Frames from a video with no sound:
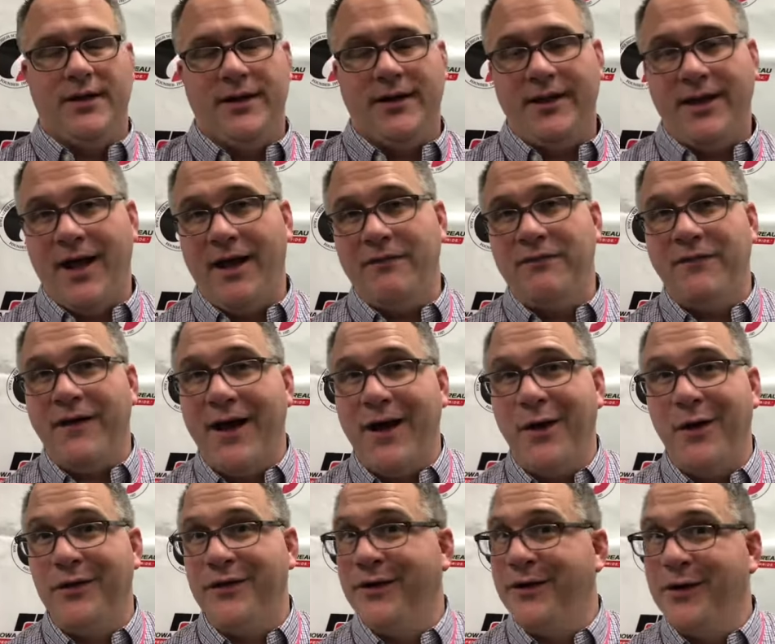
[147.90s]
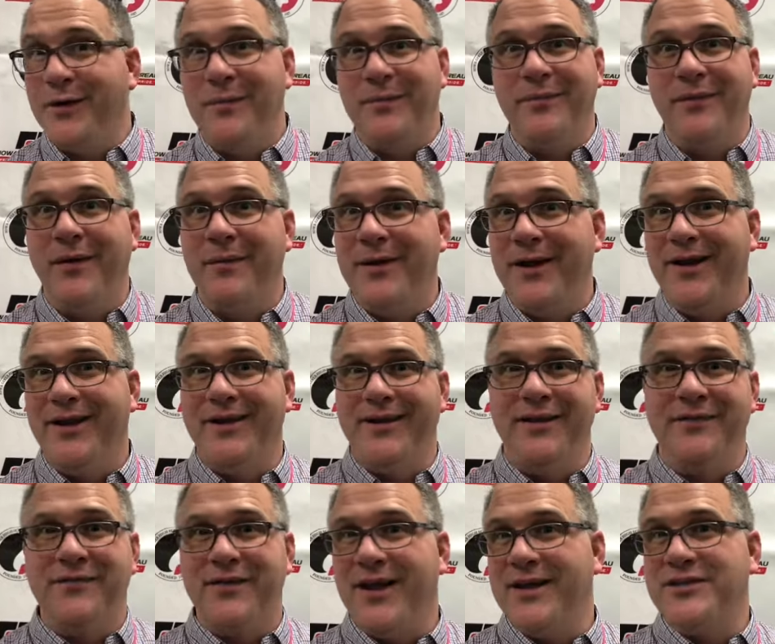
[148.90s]
got fouled. And her, I mean,
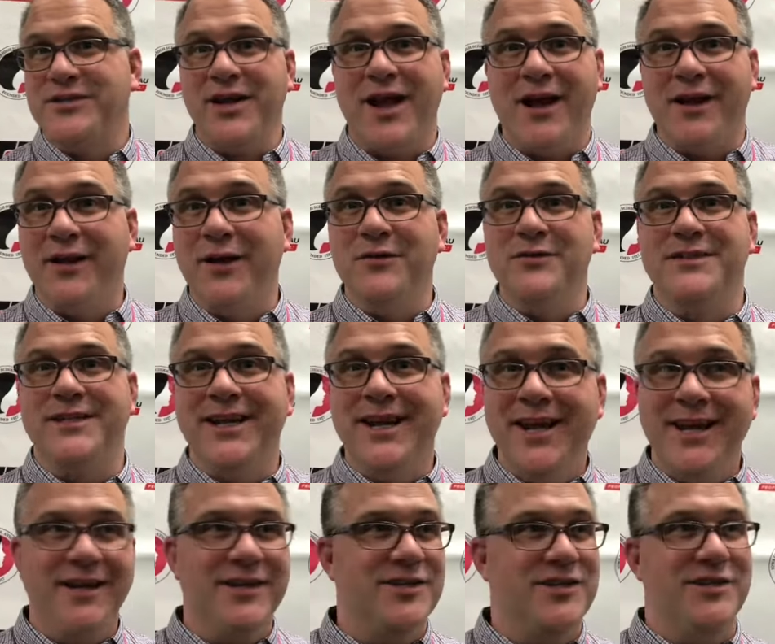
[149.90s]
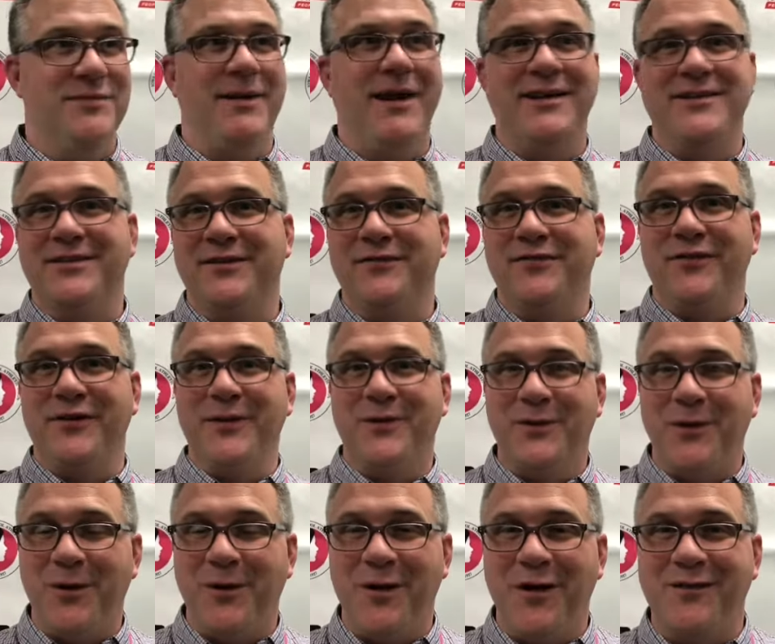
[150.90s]
if that shot goes in and she makes the free
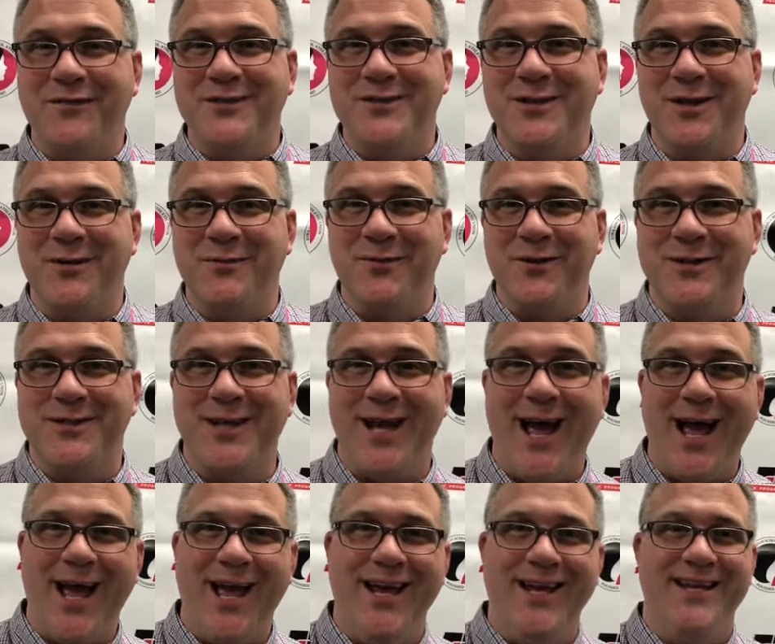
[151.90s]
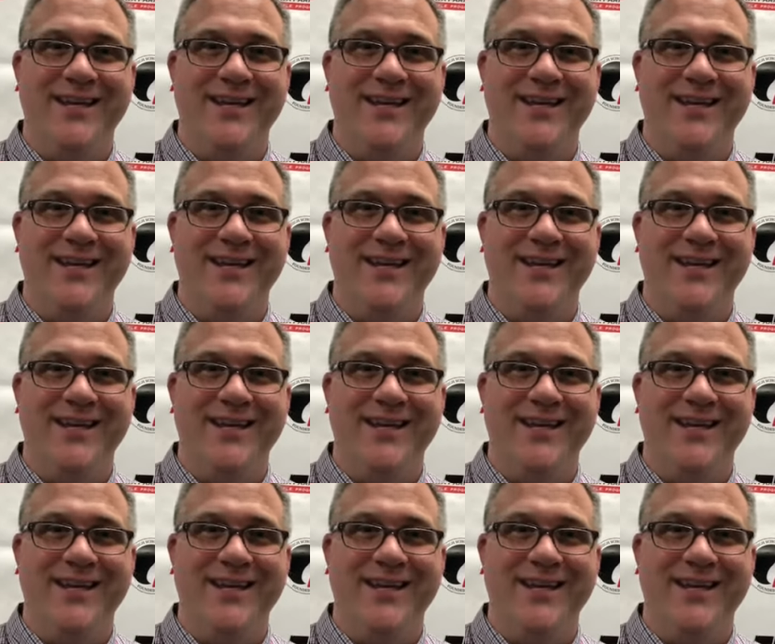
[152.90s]
throw, all of a sudden we're tied.